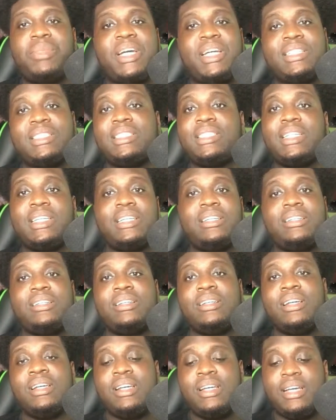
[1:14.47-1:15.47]
better seating,
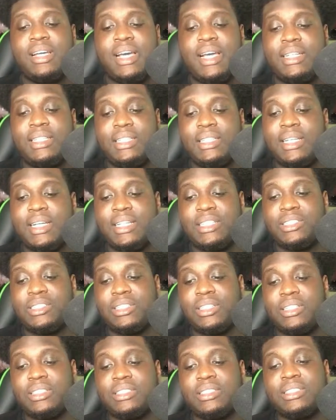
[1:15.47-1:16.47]
and you get a
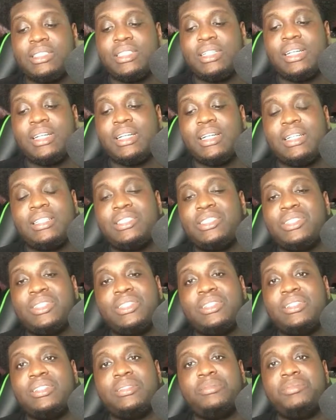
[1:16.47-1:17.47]
chance
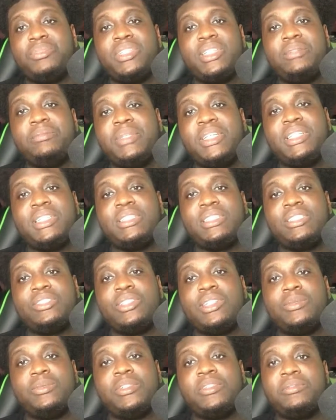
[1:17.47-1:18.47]
doing a pre-meet and
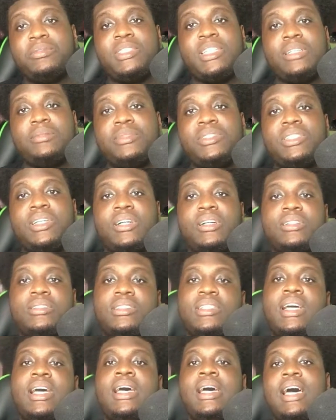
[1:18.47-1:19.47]
greet with James
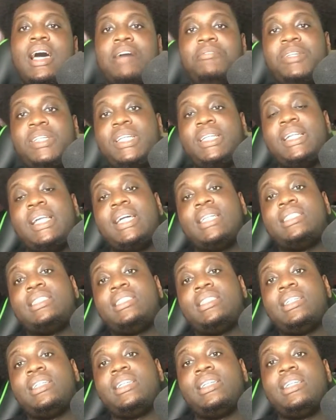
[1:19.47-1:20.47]
Charles. I mean, the
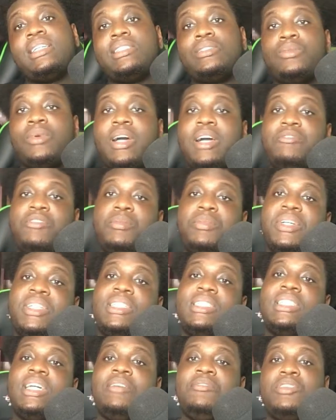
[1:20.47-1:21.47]
next tier is what
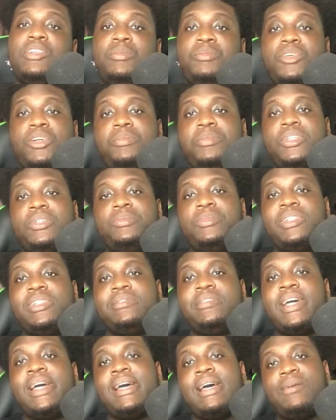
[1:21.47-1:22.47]
everybody's having a problem
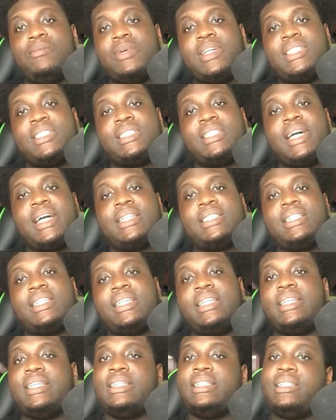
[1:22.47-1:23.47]
with, which is
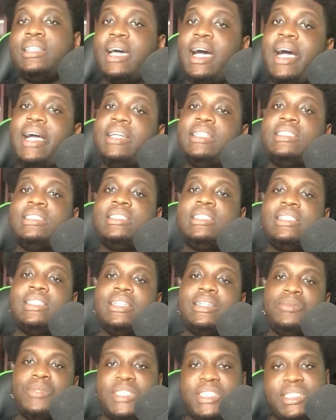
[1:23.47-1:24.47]
actually the highest
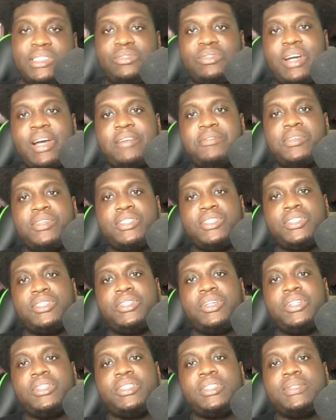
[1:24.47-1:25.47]
tier, which is
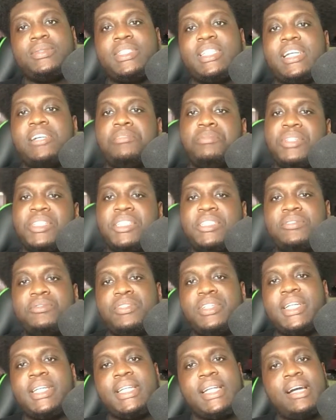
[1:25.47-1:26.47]
$500, which everybody's
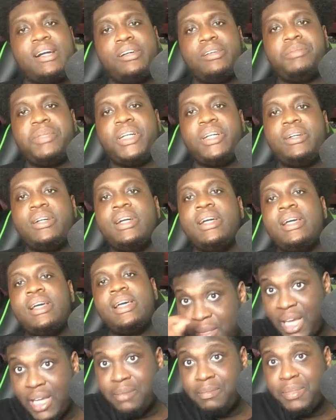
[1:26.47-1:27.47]
freaking out about.
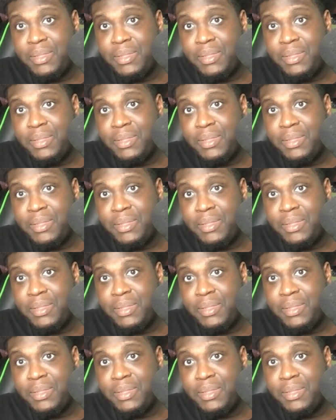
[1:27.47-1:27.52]
In